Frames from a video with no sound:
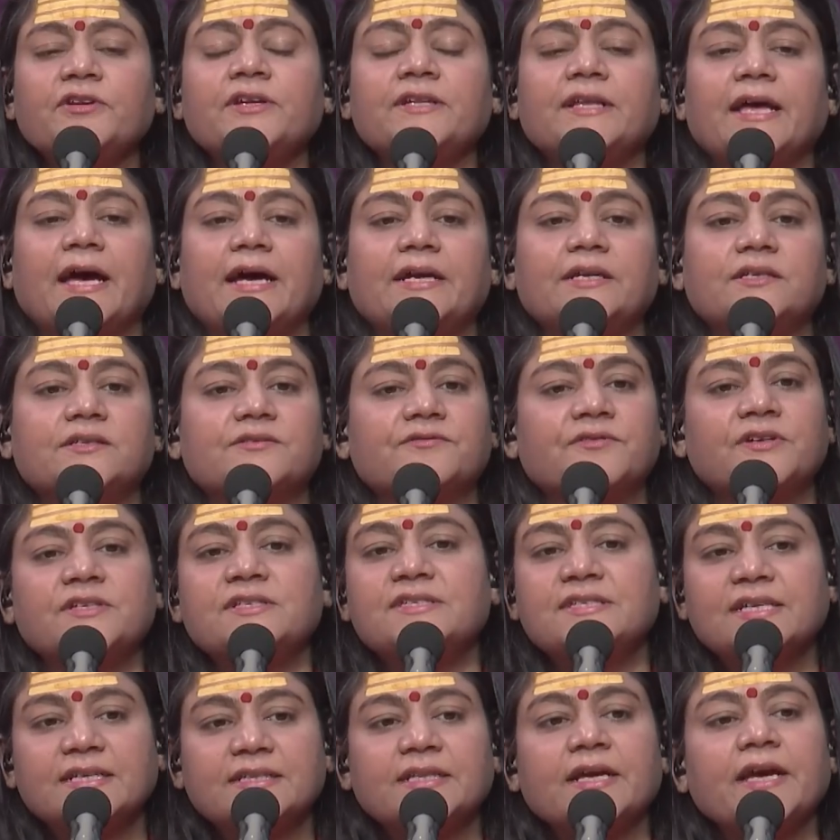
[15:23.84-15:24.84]
that, when
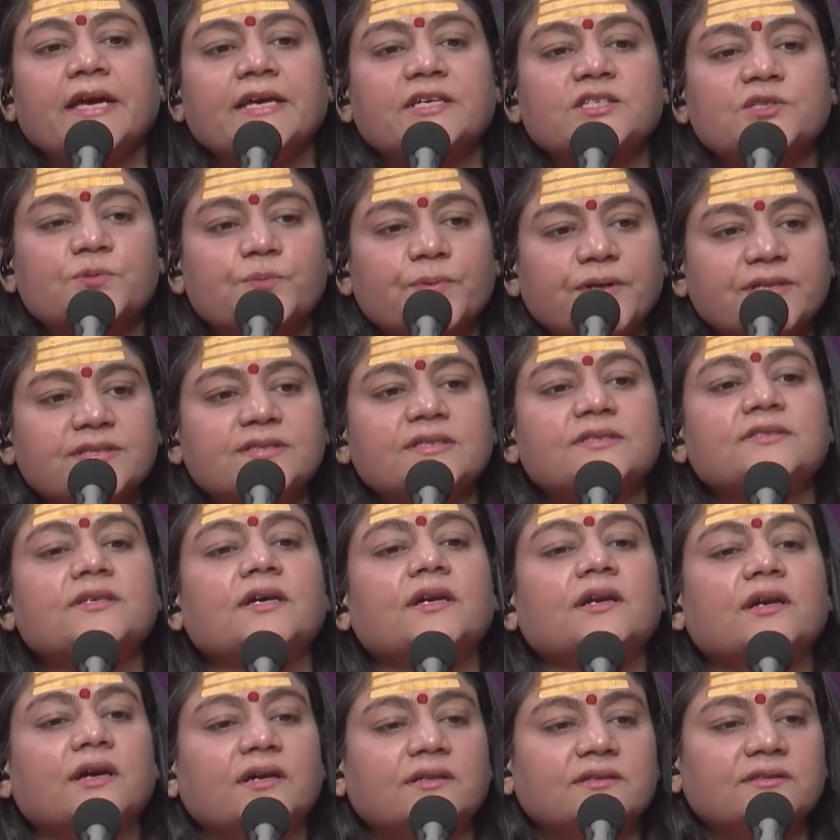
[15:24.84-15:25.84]
Sita expresses her
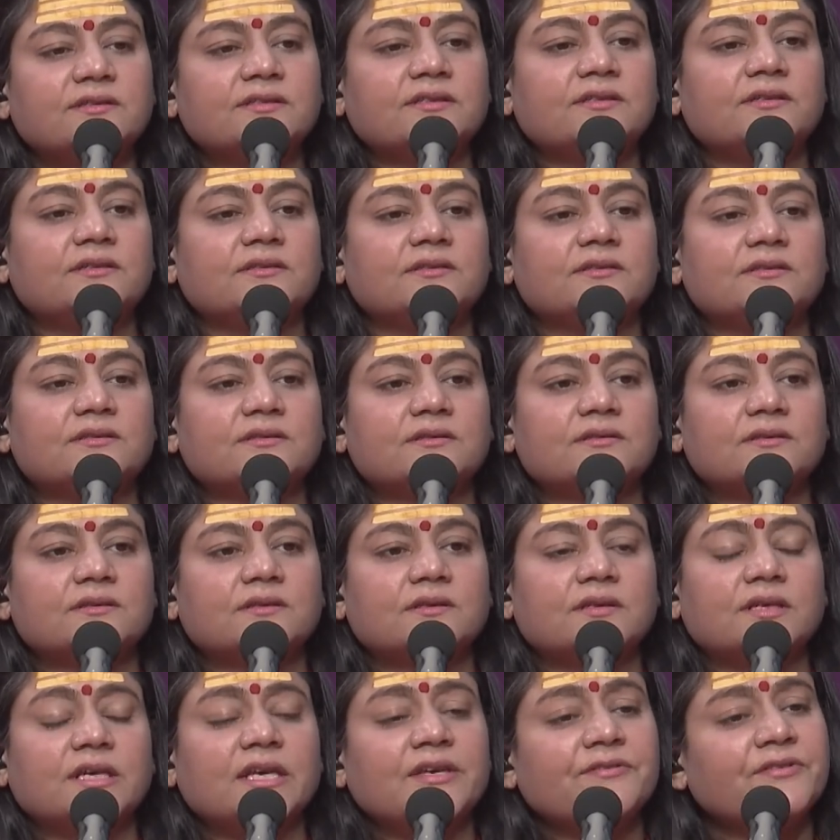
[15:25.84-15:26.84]
concerns,
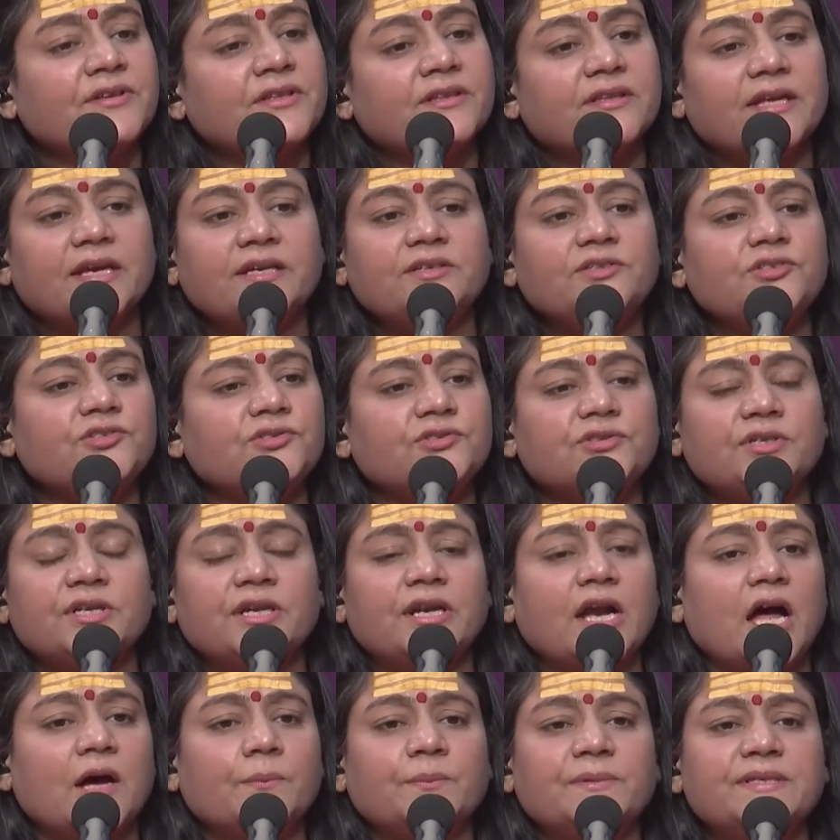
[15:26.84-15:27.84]
even then Shri
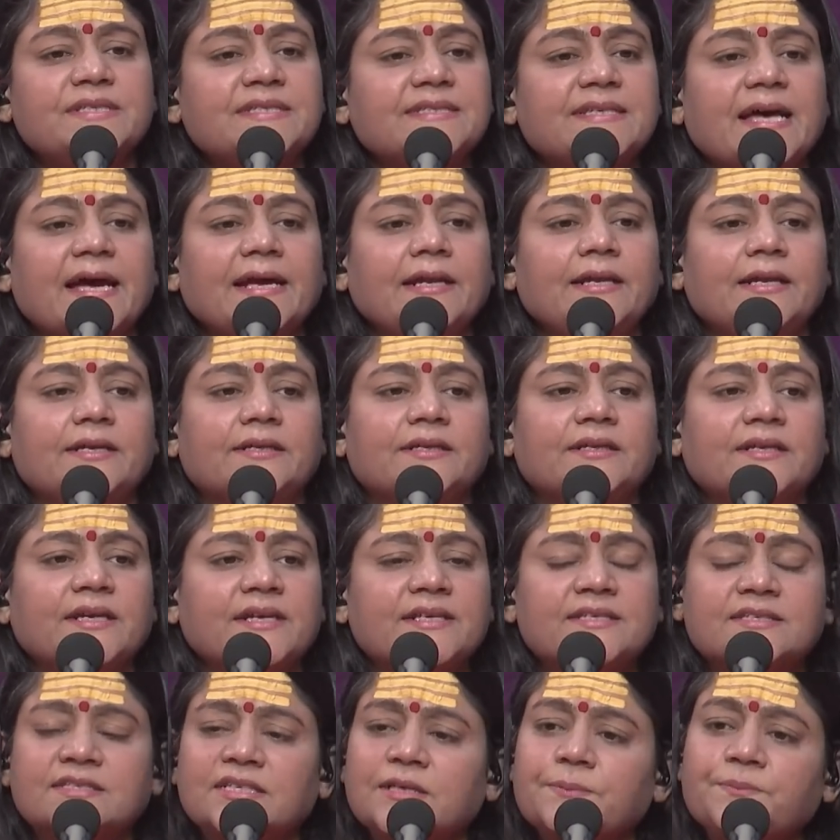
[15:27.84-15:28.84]
Ram is silent. He
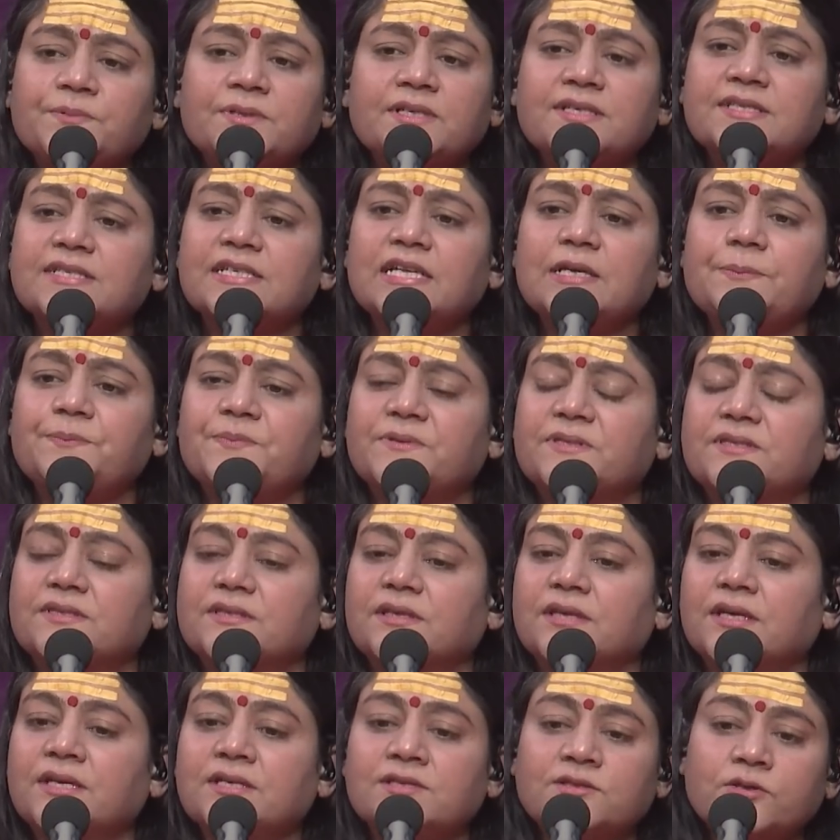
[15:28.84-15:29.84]
has zipped his lips.
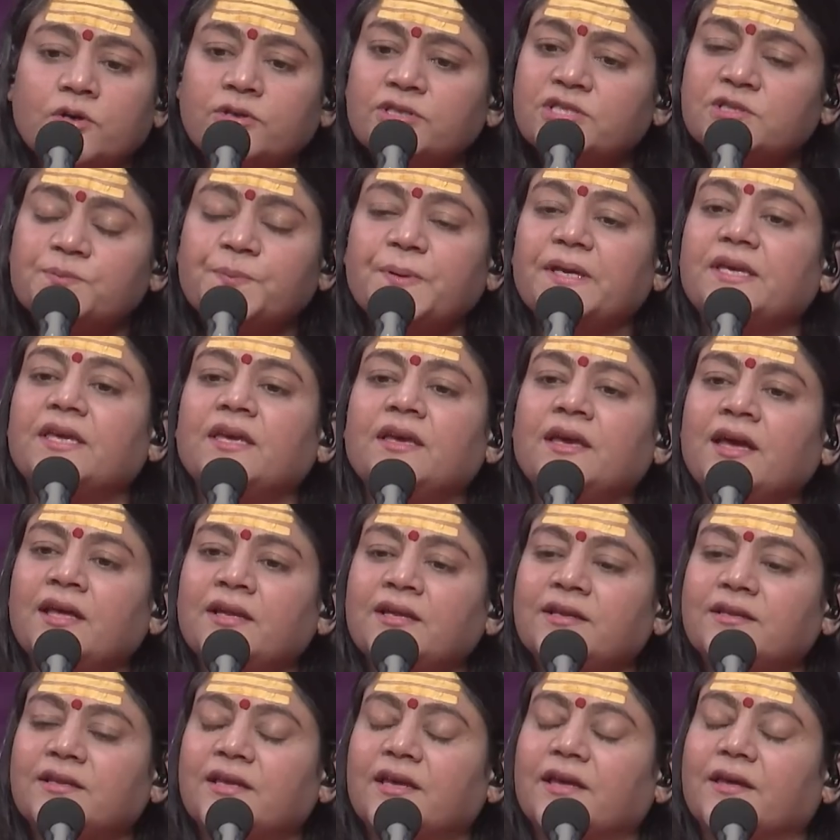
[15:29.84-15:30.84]
He's not speaking
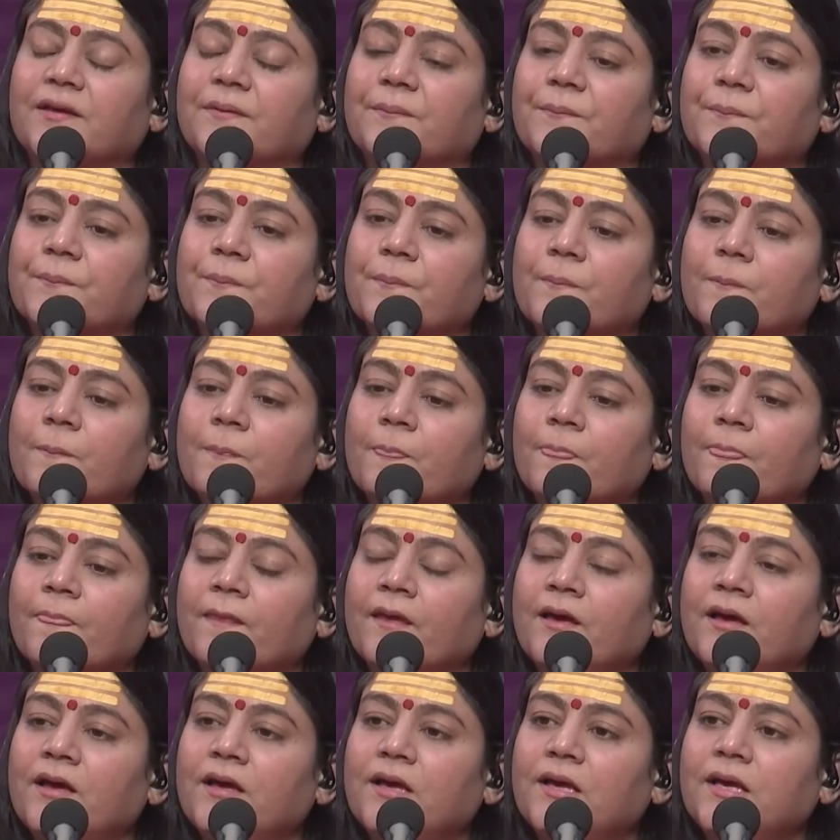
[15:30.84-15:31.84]
anything.
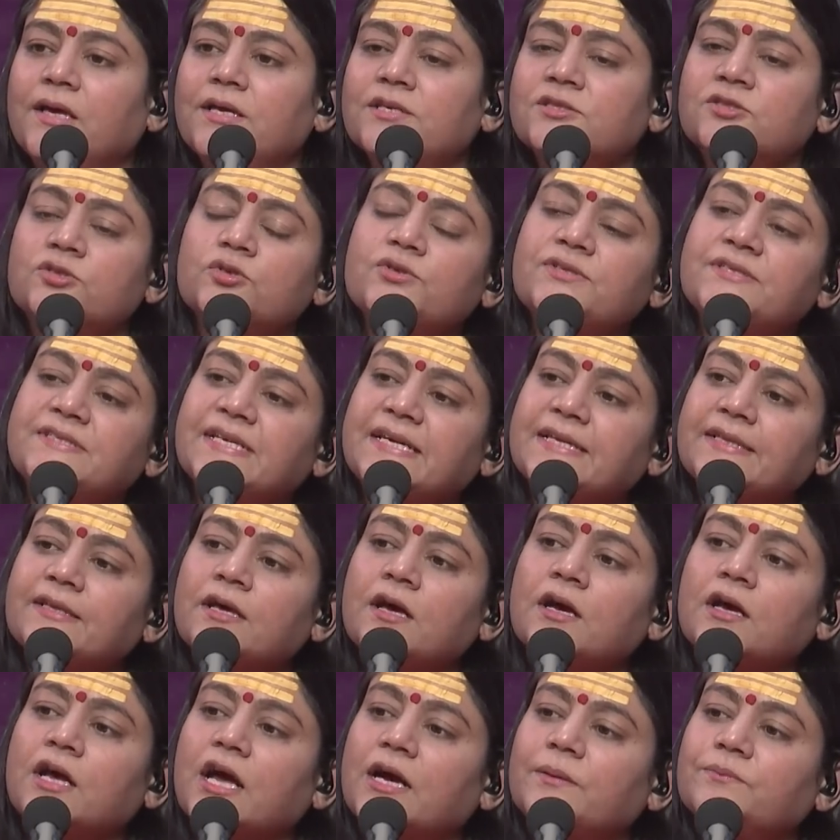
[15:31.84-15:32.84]
So
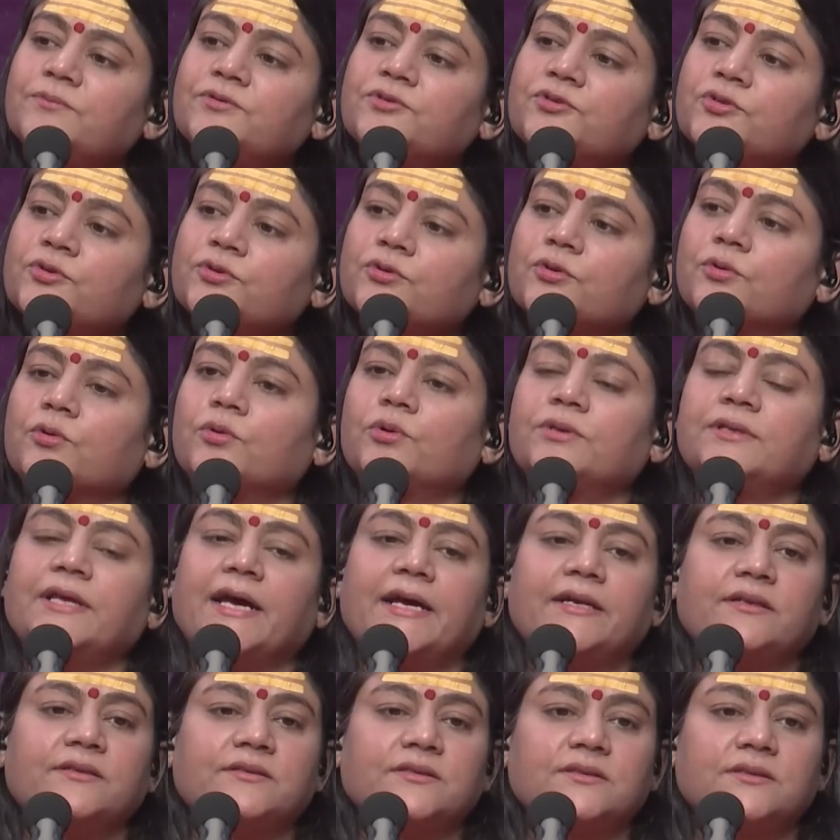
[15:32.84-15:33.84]
Sita comes to know
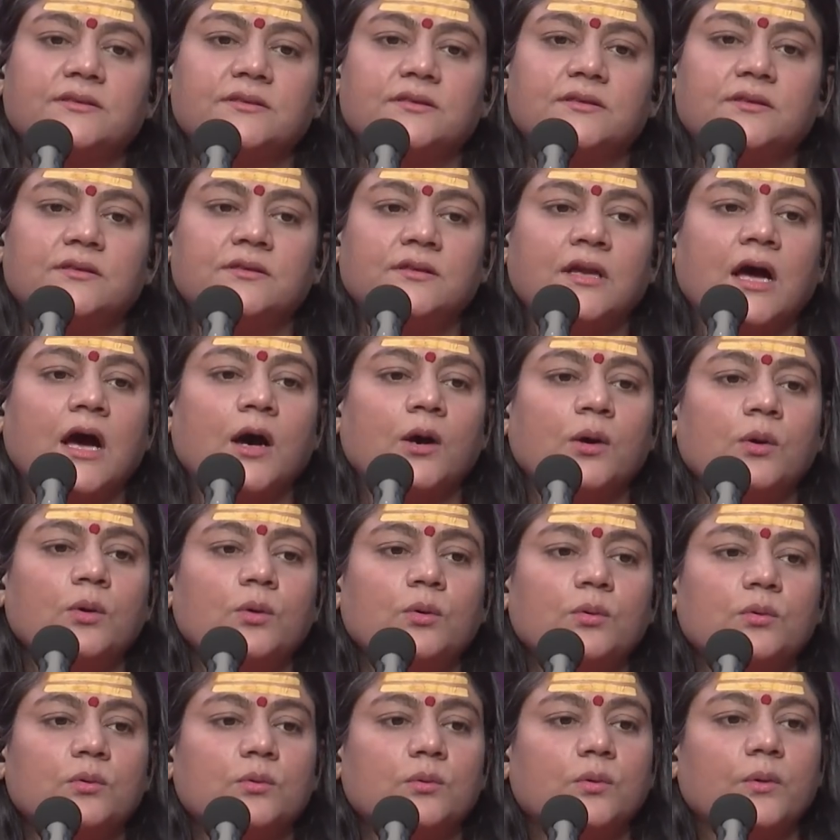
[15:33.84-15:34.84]
that
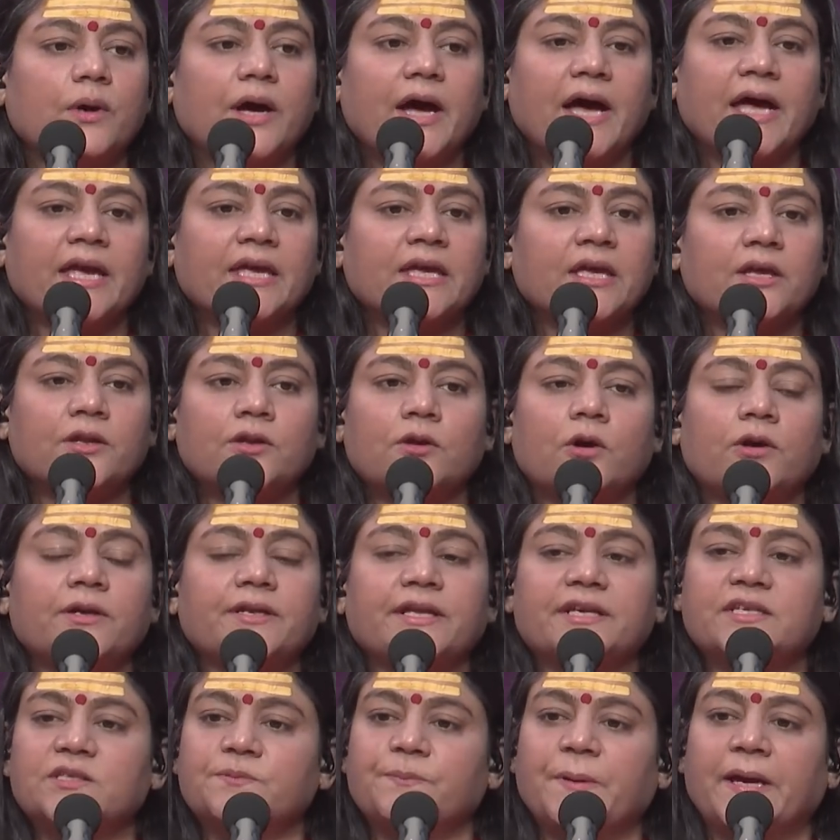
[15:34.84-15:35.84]
now I cannot
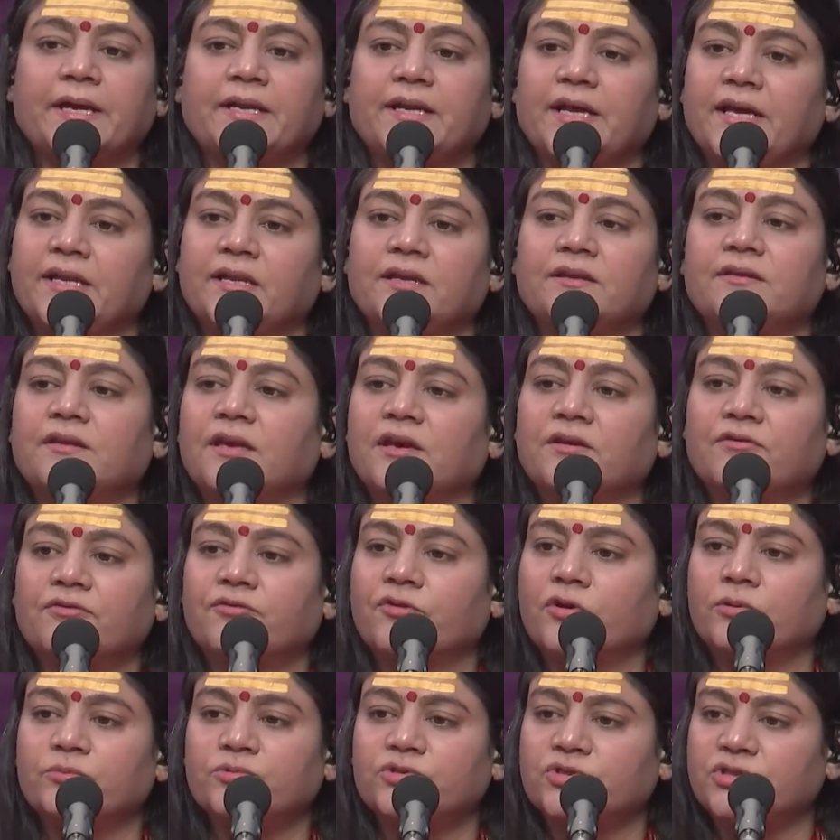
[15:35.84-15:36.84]
expect anything
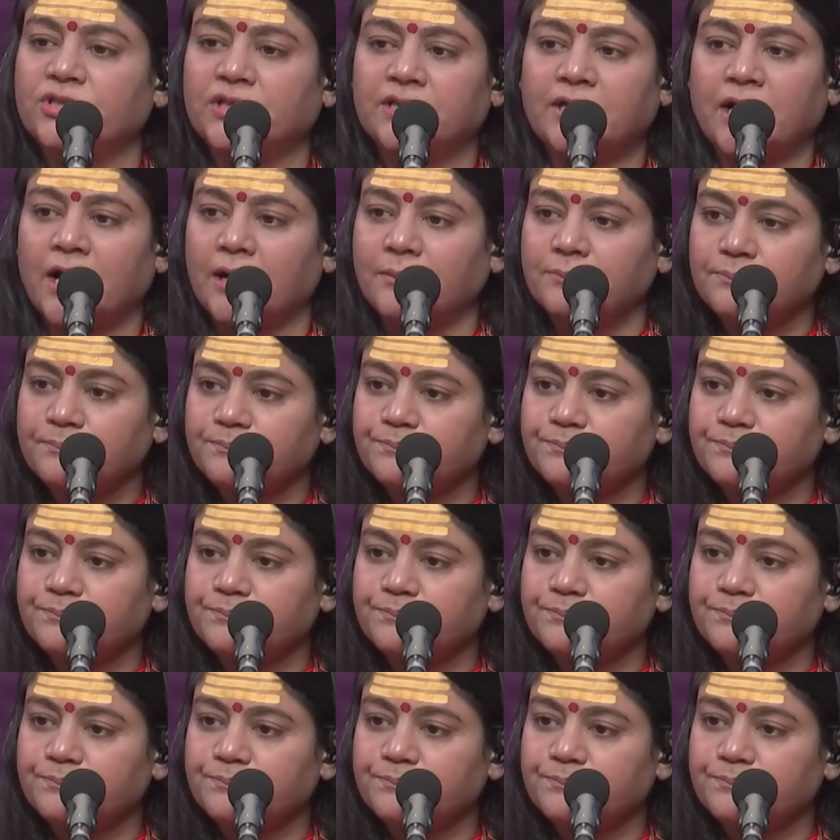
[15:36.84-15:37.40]
from Shri Ram.